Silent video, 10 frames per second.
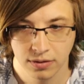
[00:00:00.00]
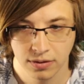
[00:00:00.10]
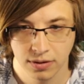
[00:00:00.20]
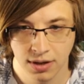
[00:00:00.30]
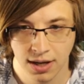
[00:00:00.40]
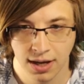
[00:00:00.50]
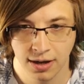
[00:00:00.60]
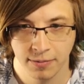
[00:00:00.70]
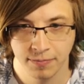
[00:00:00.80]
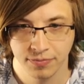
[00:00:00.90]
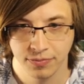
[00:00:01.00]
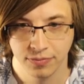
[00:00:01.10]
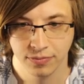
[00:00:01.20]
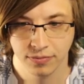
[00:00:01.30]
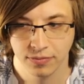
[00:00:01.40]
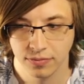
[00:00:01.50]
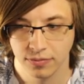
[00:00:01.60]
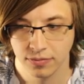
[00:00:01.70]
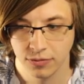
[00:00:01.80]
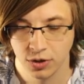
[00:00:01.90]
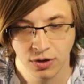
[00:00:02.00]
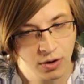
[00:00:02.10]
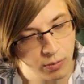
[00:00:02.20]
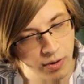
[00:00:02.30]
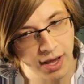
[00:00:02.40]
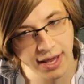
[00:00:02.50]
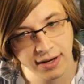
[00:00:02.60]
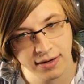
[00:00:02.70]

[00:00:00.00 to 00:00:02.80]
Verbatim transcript: Um, you know what?